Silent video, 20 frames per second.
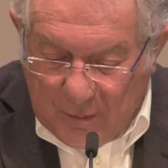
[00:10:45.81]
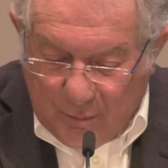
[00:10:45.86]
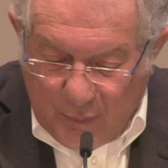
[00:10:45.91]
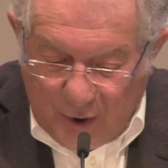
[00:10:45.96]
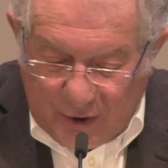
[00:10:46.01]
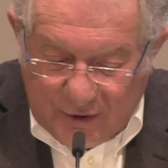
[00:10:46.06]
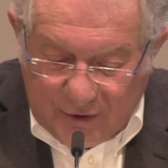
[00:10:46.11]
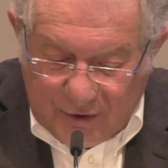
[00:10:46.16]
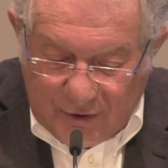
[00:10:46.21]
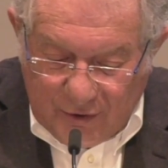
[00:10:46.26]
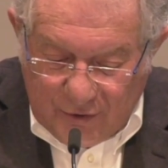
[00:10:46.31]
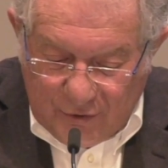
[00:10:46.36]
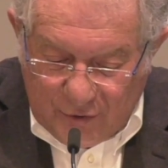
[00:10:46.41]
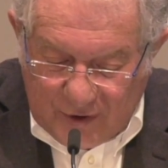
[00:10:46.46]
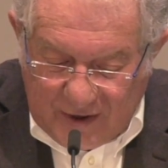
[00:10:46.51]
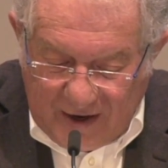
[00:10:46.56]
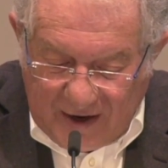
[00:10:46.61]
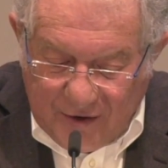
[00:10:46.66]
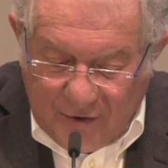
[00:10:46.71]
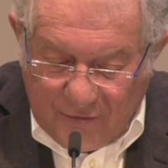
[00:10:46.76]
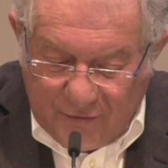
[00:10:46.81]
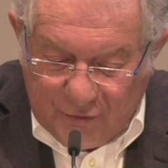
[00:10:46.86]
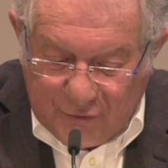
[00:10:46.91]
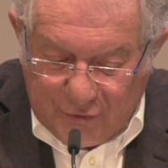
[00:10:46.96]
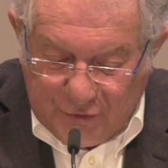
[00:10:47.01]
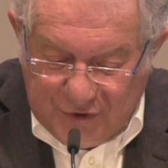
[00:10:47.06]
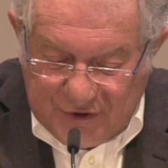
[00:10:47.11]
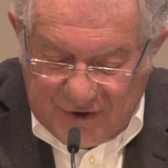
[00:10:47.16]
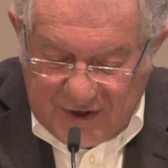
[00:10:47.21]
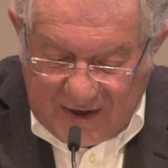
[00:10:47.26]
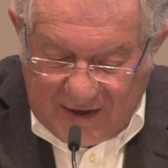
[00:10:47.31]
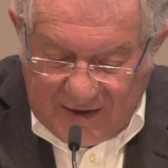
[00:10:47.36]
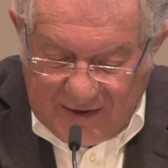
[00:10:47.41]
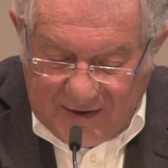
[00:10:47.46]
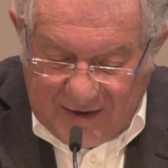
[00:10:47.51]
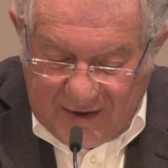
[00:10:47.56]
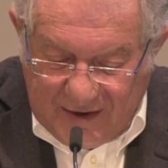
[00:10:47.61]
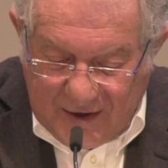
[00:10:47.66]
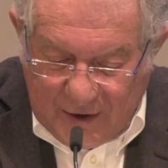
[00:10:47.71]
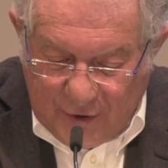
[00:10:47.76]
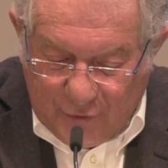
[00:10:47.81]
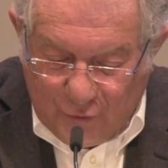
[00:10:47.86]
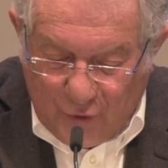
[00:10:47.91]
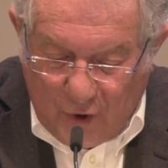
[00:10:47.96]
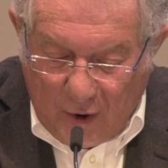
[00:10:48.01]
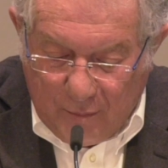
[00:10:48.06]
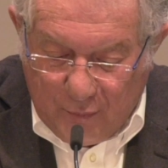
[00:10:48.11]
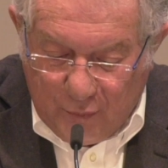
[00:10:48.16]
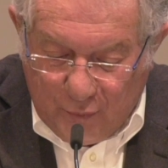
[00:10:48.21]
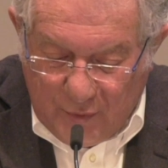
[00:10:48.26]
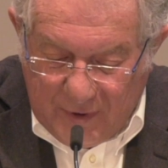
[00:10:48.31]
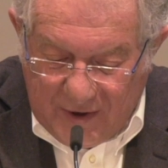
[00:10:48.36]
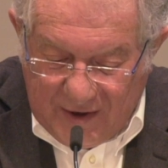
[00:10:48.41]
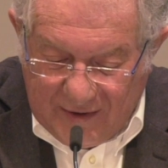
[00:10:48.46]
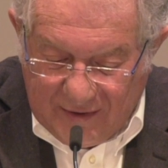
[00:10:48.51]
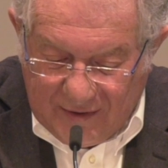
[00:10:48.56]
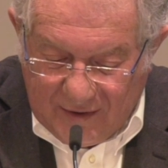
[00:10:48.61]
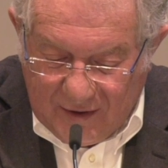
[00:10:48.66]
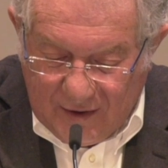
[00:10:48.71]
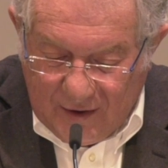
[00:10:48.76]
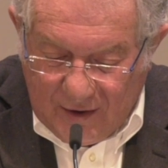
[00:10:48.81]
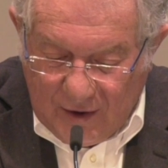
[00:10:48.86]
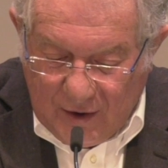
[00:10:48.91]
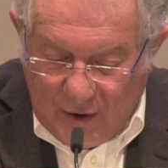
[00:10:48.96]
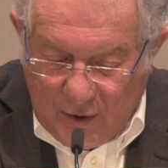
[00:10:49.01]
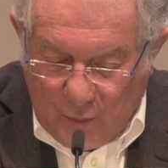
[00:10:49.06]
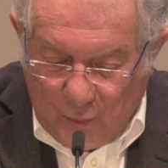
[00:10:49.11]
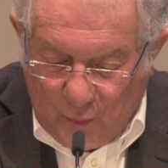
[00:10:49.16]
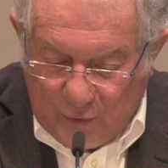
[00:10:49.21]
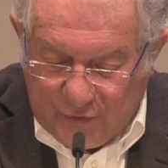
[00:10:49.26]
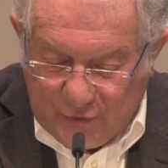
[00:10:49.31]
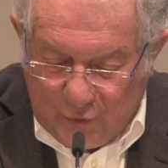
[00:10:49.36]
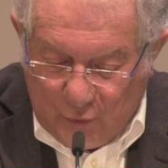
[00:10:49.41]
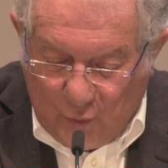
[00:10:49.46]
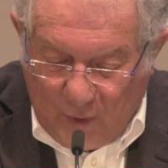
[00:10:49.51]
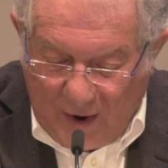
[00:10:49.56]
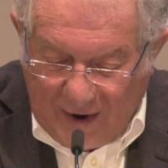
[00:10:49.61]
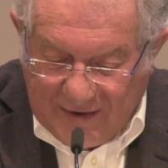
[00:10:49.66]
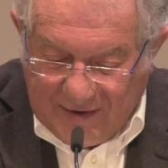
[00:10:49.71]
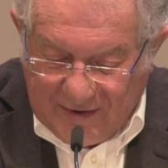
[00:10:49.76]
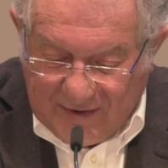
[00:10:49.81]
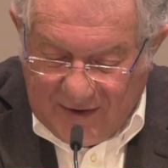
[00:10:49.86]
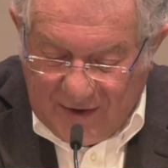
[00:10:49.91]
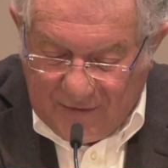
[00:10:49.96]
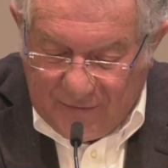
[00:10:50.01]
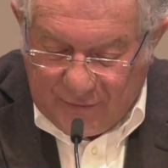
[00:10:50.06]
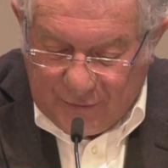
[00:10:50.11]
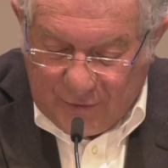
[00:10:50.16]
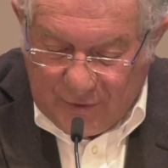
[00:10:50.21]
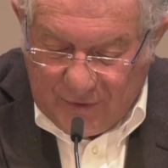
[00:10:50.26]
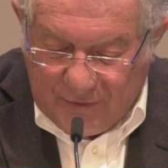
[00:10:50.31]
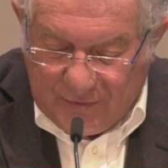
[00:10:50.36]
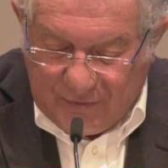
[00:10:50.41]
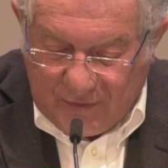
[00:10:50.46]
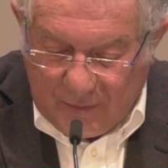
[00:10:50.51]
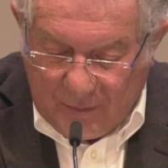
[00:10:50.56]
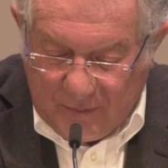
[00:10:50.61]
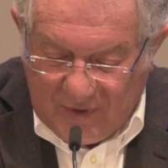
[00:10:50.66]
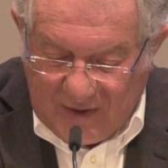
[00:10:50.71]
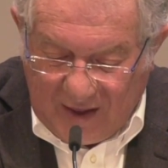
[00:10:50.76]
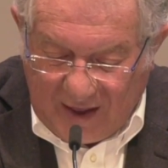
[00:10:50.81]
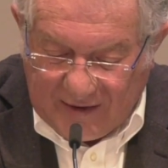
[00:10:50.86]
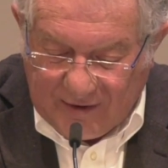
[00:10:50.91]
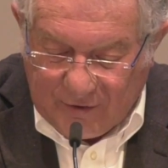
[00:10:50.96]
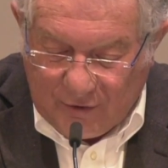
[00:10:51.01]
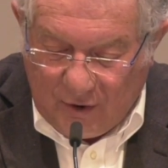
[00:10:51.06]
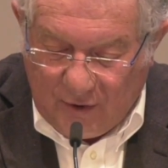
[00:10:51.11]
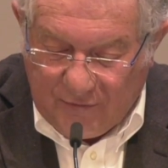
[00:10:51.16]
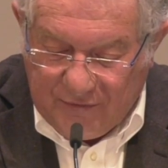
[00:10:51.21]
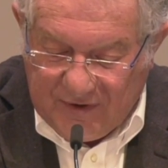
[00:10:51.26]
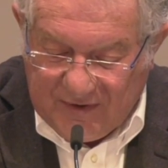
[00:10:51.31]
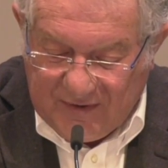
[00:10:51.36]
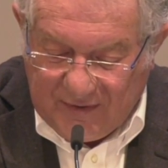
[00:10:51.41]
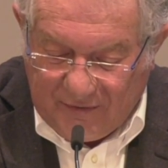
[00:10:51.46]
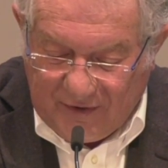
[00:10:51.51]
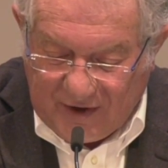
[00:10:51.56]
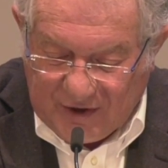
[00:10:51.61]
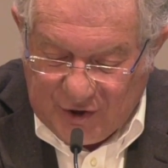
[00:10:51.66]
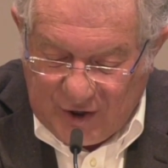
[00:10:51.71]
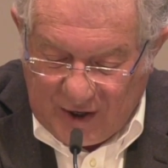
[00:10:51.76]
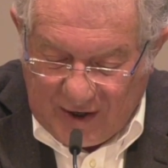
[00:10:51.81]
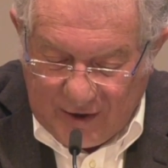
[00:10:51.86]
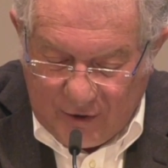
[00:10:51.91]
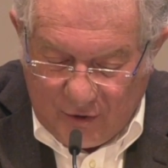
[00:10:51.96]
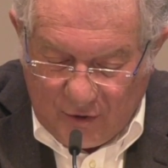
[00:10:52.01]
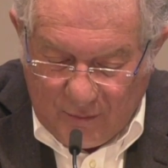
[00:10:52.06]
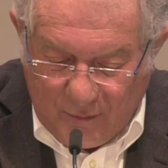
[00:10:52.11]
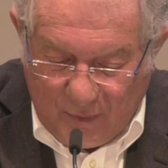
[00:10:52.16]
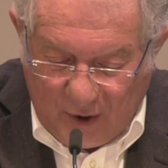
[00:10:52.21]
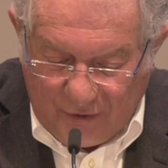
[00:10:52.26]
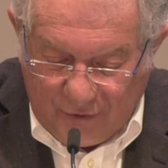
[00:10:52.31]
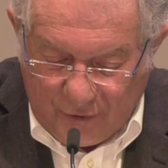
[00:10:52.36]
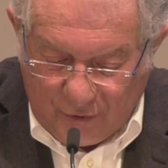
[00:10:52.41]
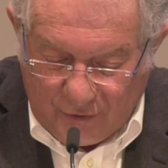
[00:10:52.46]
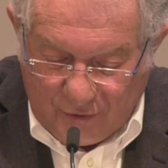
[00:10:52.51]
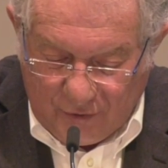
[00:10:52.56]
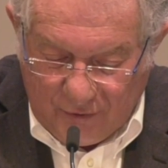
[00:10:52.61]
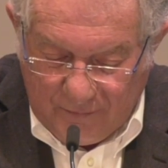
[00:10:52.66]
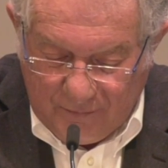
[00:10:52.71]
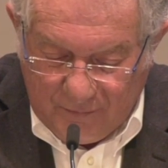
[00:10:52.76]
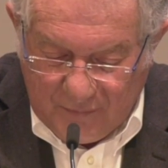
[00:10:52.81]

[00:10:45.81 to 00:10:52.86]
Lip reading: But the kind of Christianity he grew up with was quite different from that of his evangelical mother.